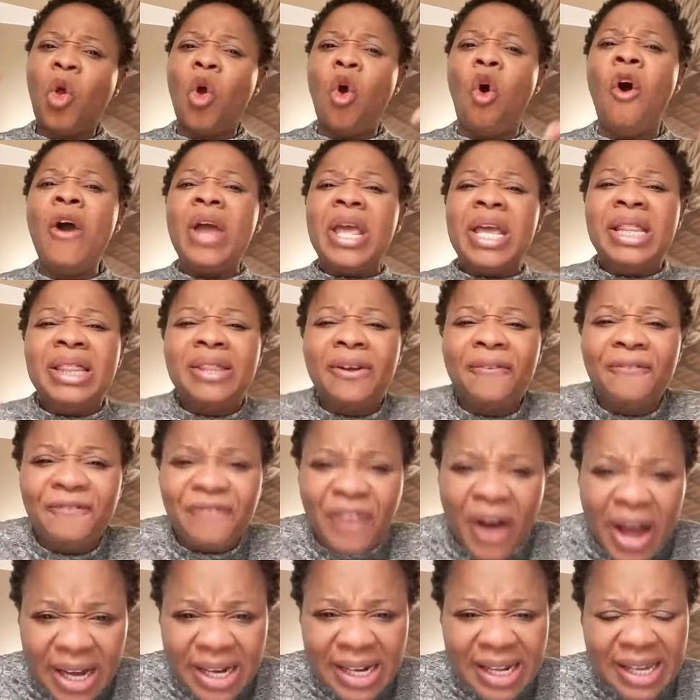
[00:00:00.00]
or in the
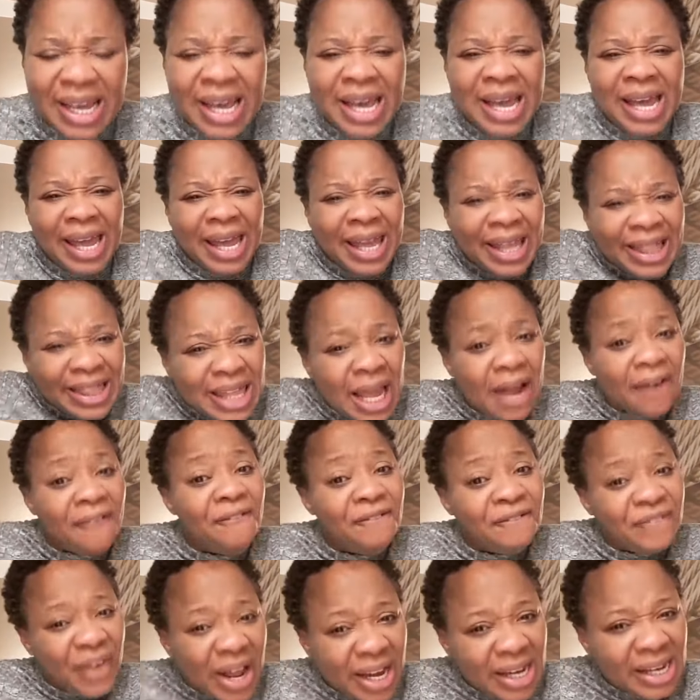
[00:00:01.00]
valley, in that
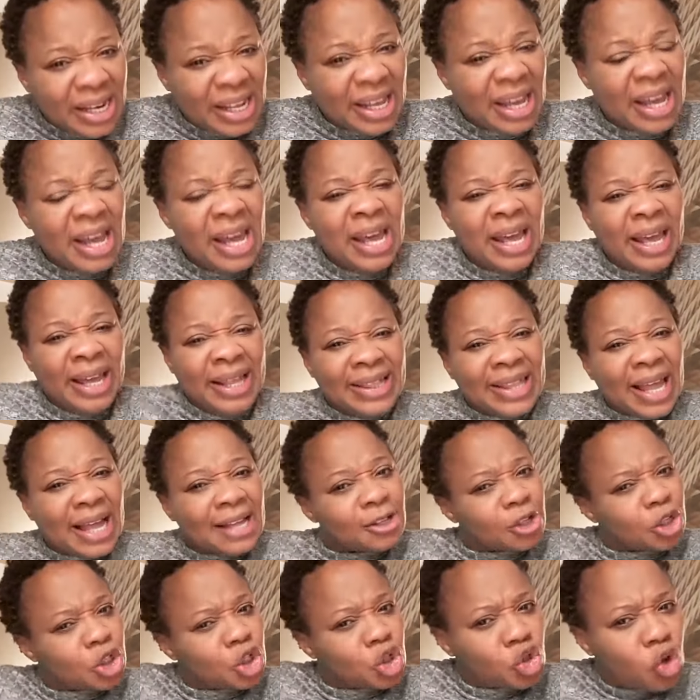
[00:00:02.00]
valley, in
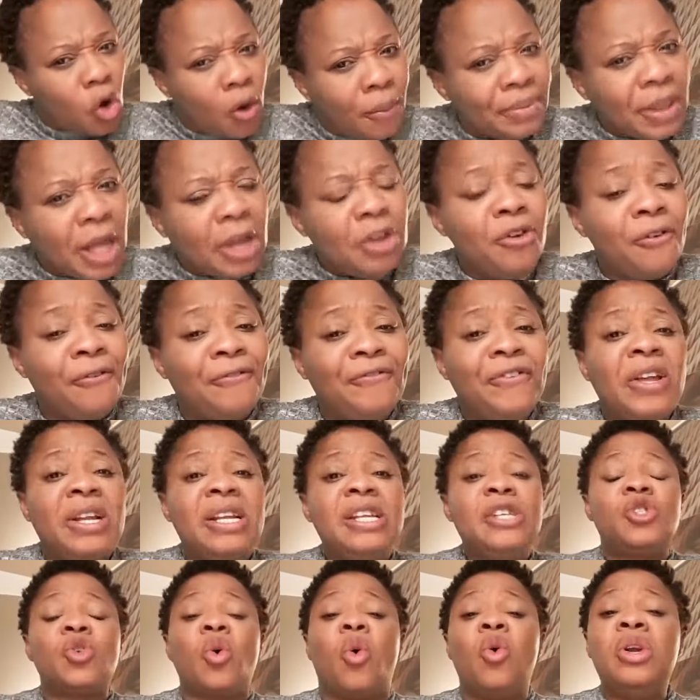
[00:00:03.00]
that storm that you feel
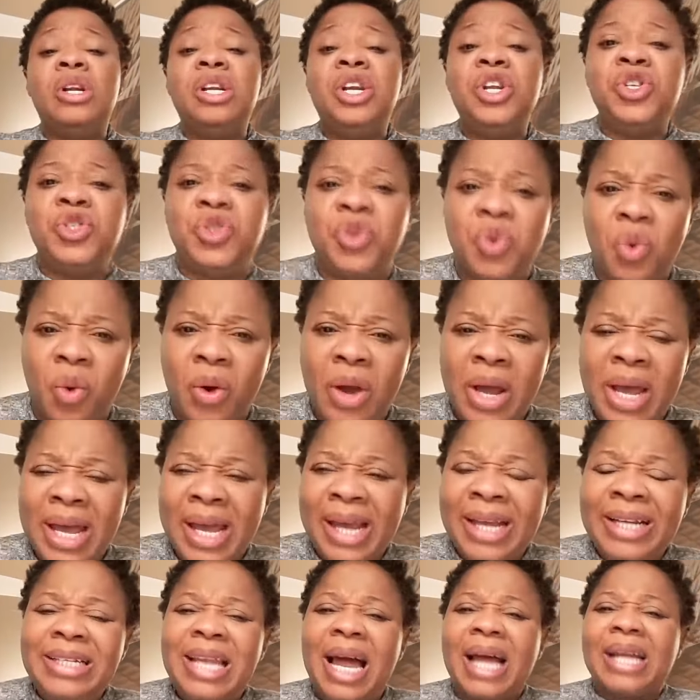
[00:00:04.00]
is only you,
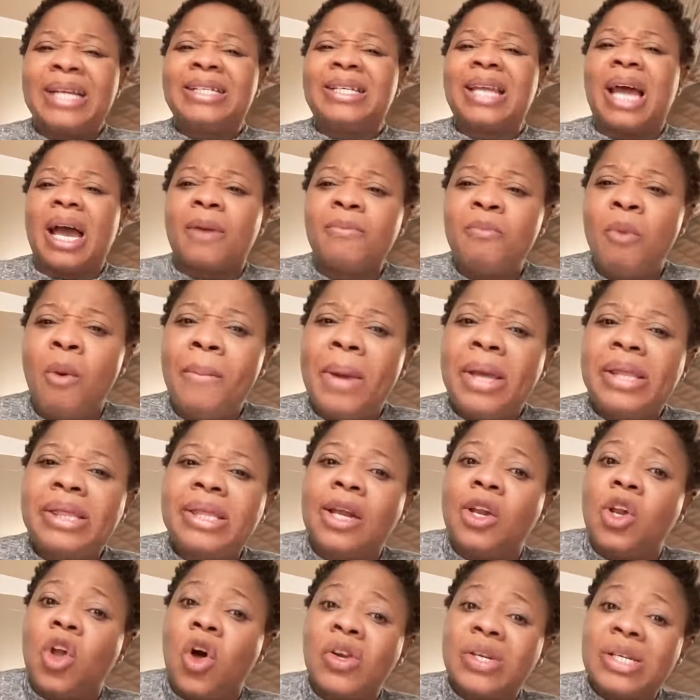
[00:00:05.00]
in that dark moment,
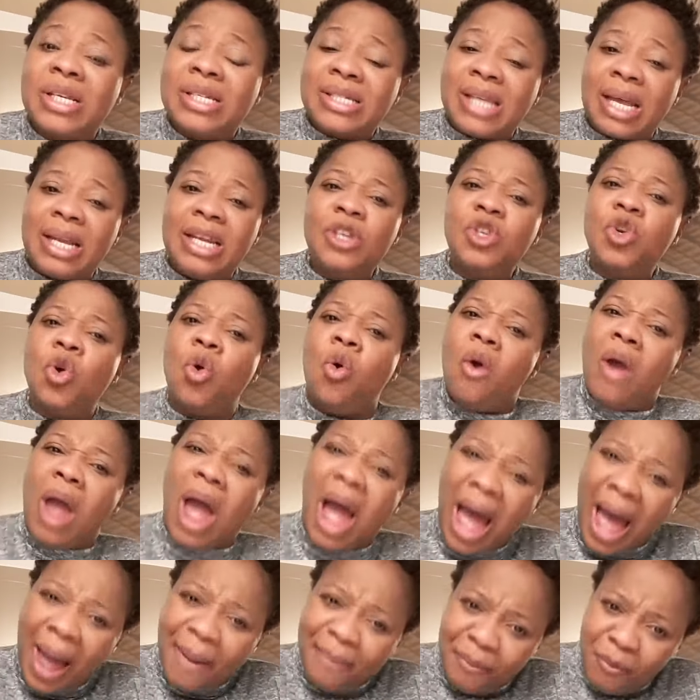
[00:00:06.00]
the Lord is telling you,
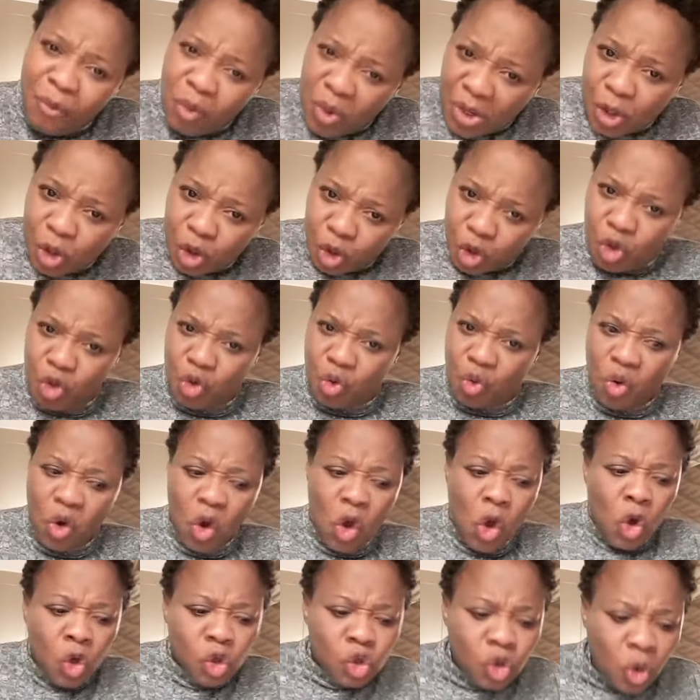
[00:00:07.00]
I'm with you.
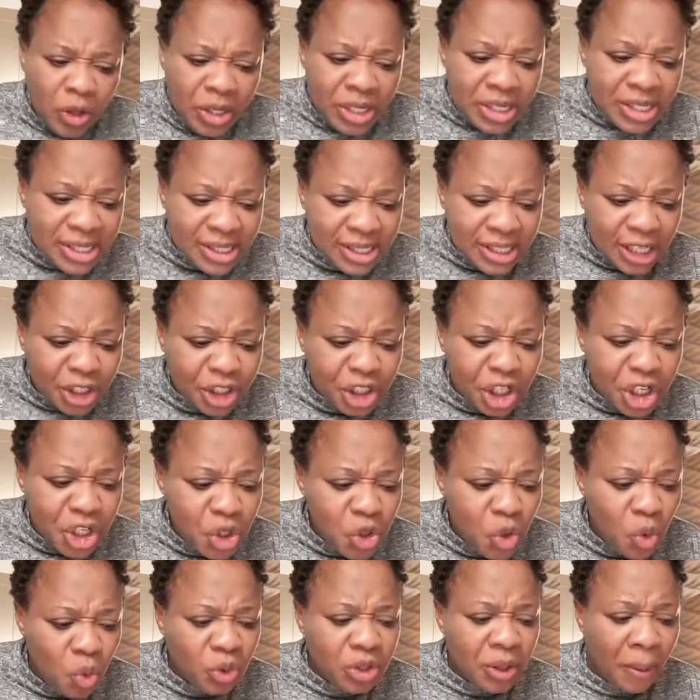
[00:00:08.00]
So he's
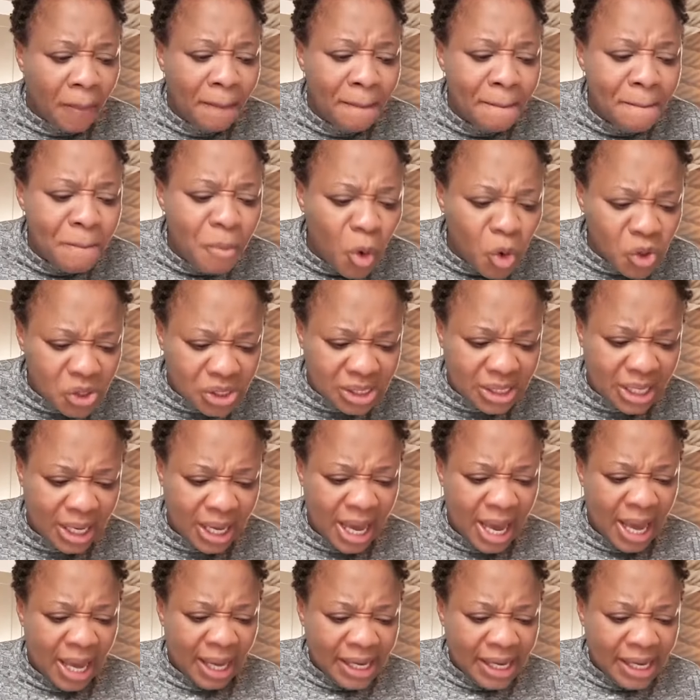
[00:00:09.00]
teaching you the most.